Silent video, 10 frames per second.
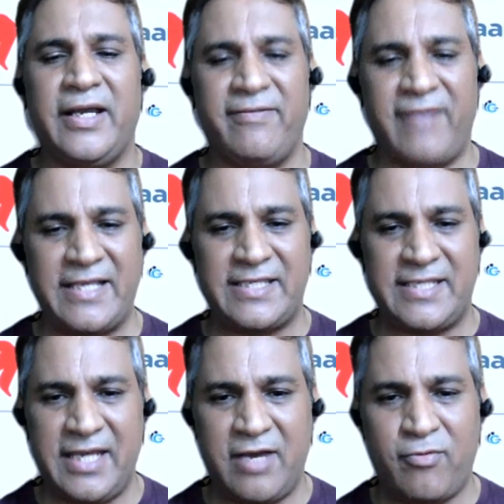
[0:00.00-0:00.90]
If I
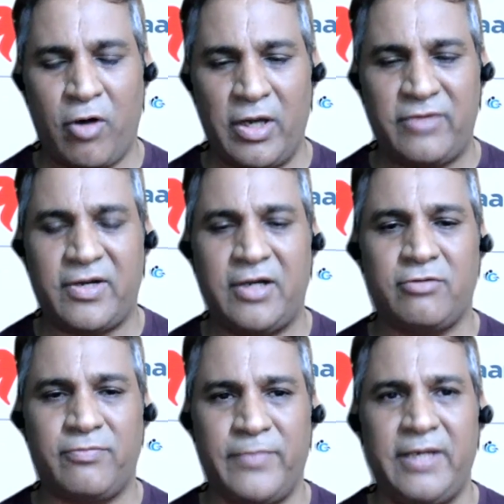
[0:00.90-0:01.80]
see a wall in front
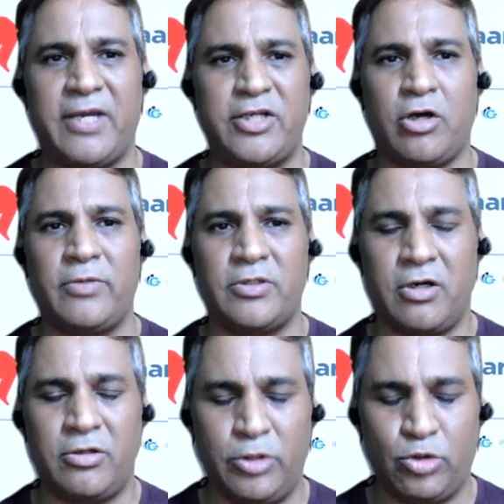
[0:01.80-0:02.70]
of me, my job is
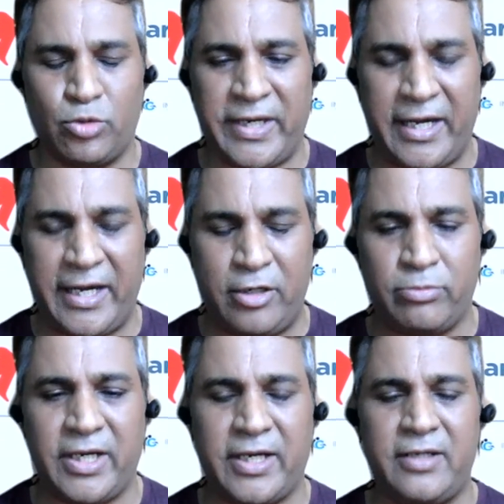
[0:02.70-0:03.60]
not to use my head to
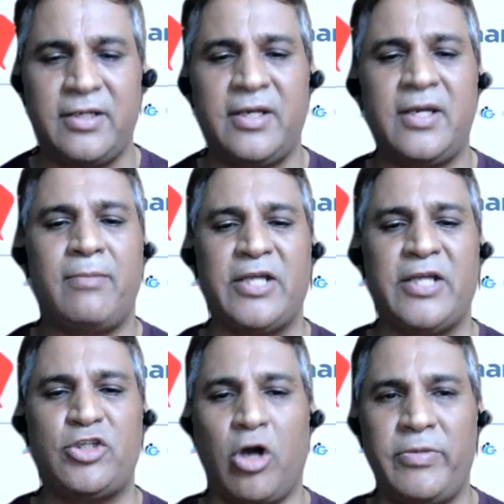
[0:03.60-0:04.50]
break it. My
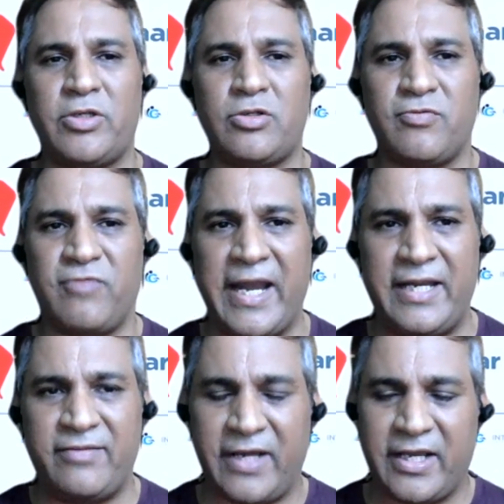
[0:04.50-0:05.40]
job is to find
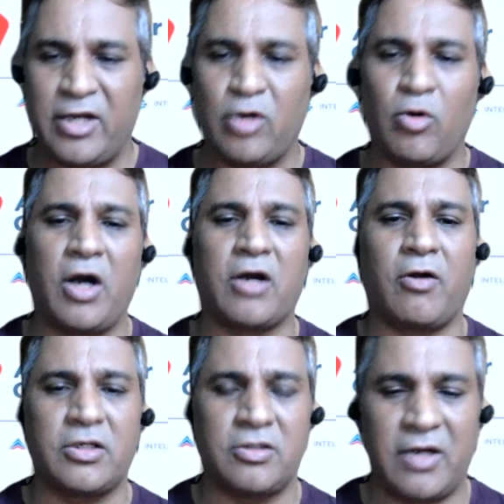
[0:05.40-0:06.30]
if I can go
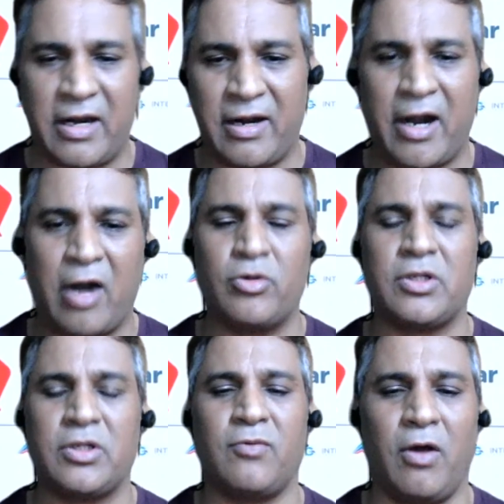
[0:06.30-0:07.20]
across or around
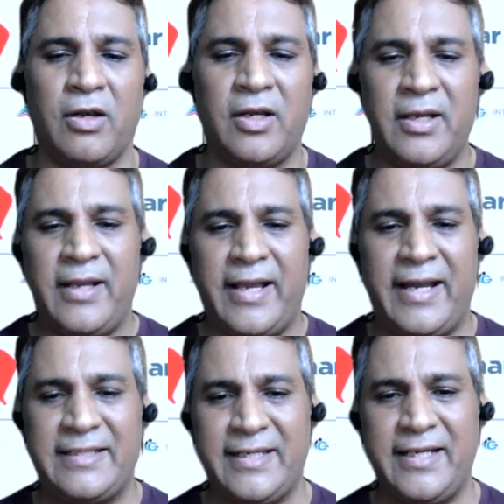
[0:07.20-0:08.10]
the wall. And
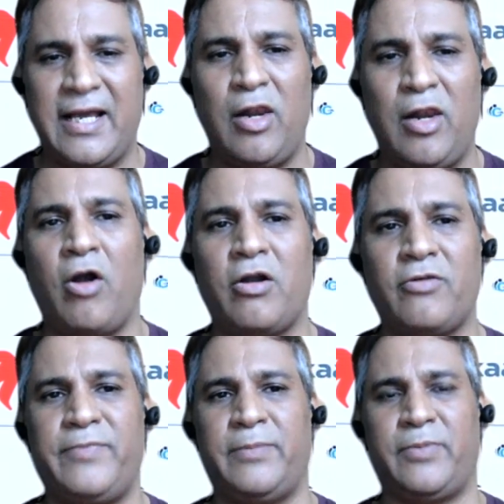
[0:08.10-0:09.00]
I think a lot
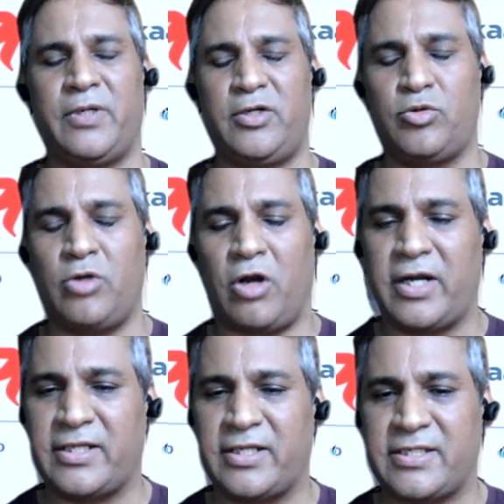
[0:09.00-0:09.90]
of people do not
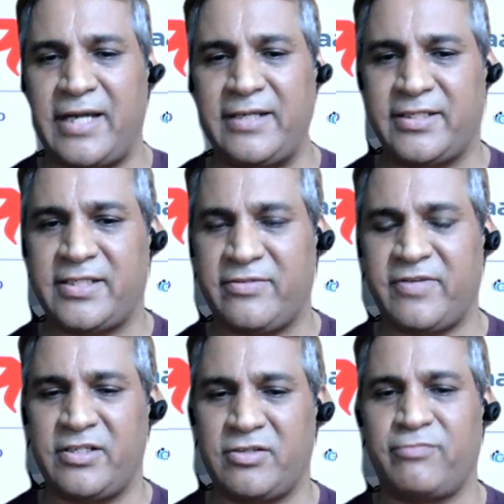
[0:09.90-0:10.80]
understand this
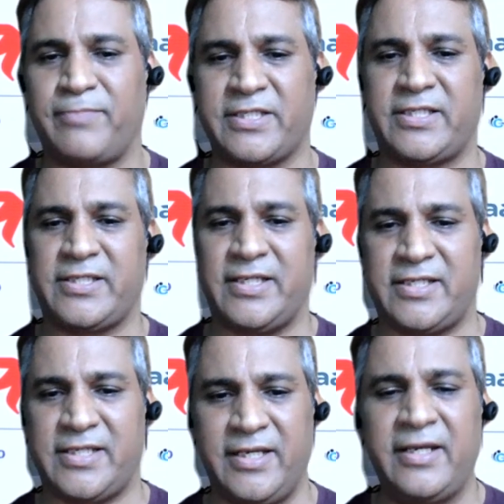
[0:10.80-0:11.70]
difference of
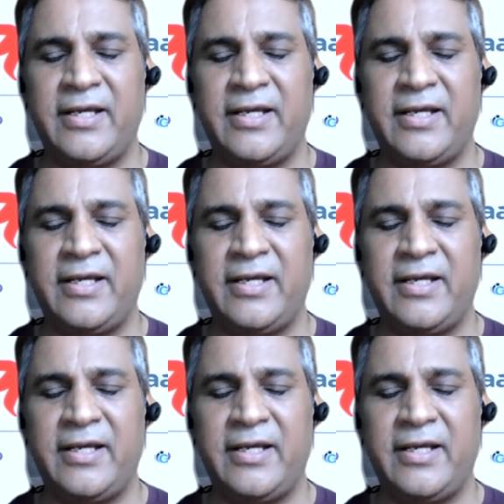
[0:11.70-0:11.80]
persistency.